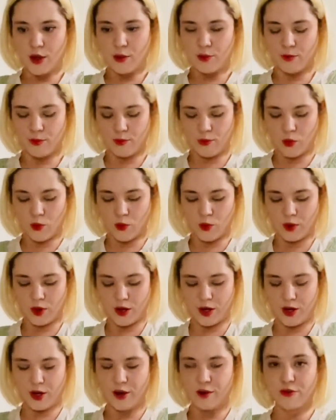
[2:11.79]

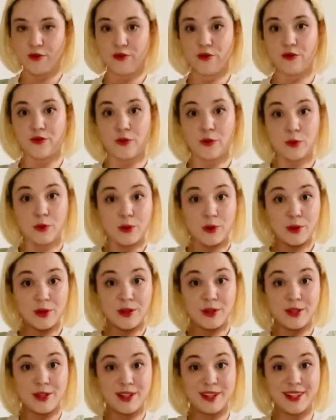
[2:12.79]
more
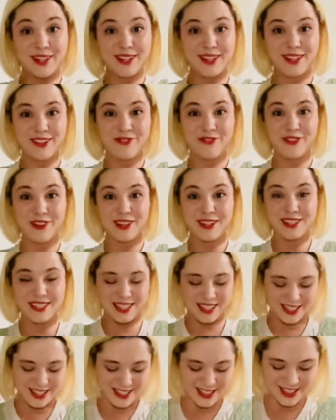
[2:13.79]
filled
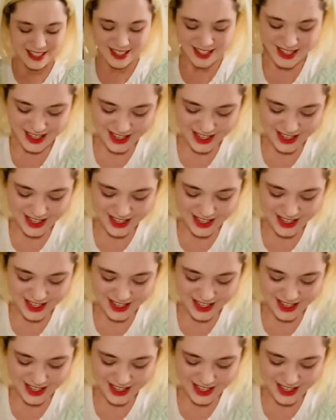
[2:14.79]
in.